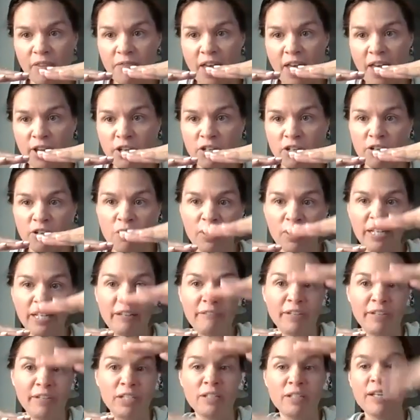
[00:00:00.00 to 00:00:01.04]
that you're not
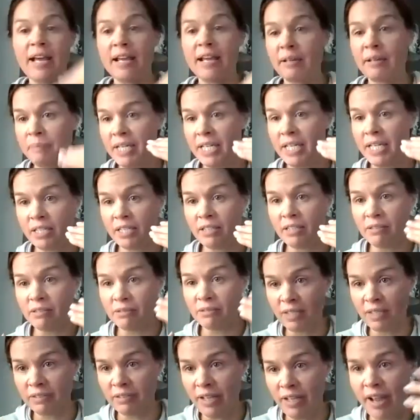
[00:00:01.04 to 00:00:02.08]
living like me,
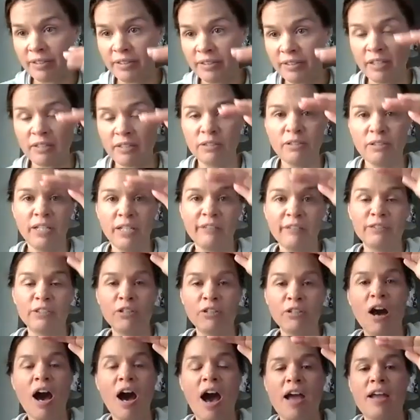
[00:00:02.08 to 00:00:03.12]
but I tend to live
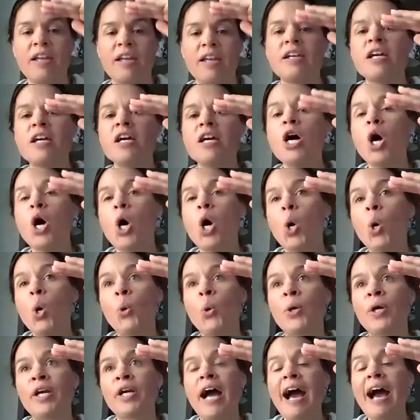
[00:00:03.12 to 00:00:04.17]
too high,
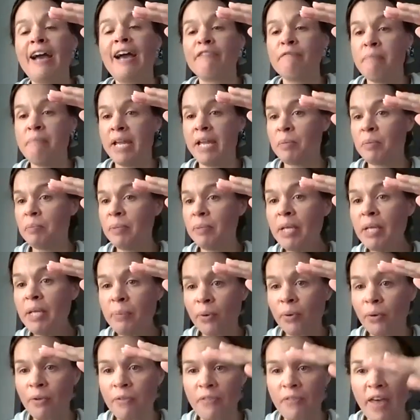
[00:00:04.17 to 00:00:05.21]
or I've met
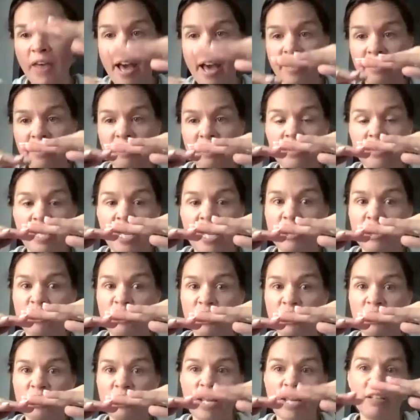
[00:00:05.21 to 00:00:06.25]
people that they
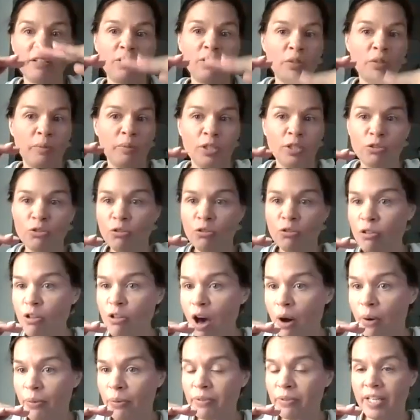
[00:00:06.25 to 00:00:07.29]
just tend to be too
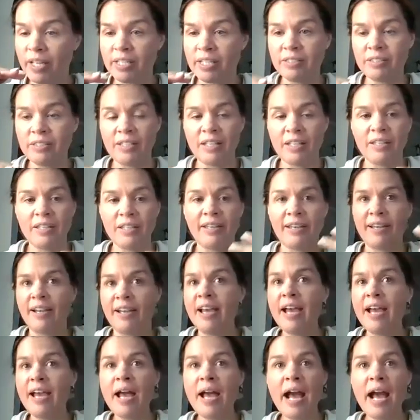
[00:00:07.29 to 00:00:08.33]
low. They see the
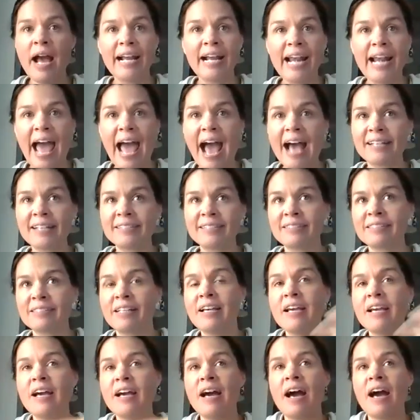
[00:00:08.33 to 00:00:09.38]
glass
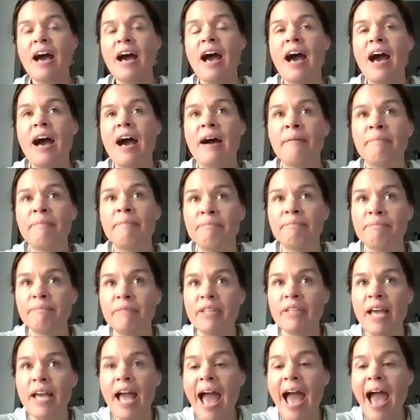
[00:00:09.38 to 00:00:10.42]

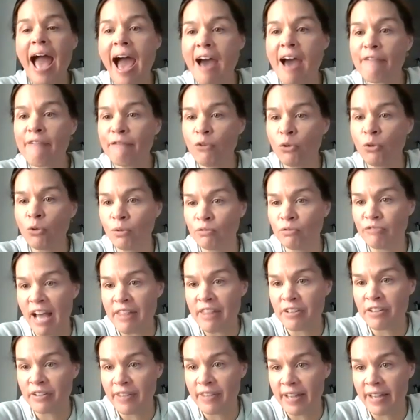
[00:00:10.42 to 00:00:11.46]
half full
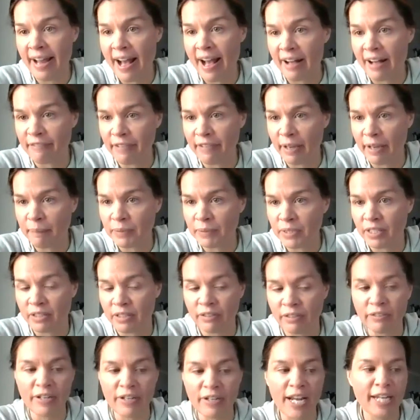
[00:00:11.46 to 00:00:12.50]
rather than half
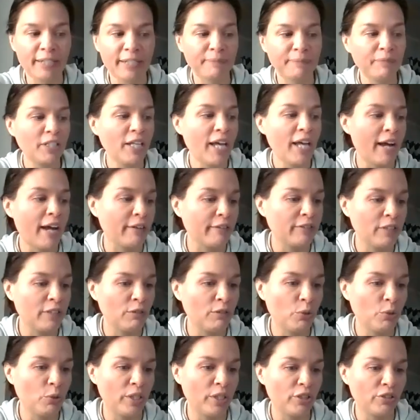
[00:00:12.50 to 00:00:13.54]
empty, right? Kind of
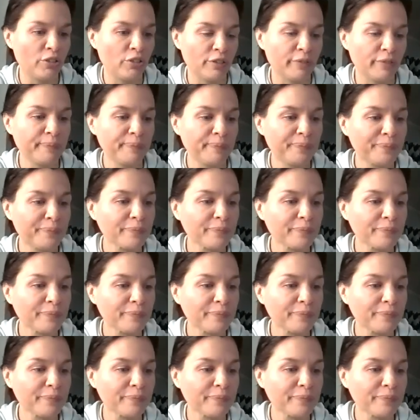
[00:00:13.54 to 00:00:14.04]
situation.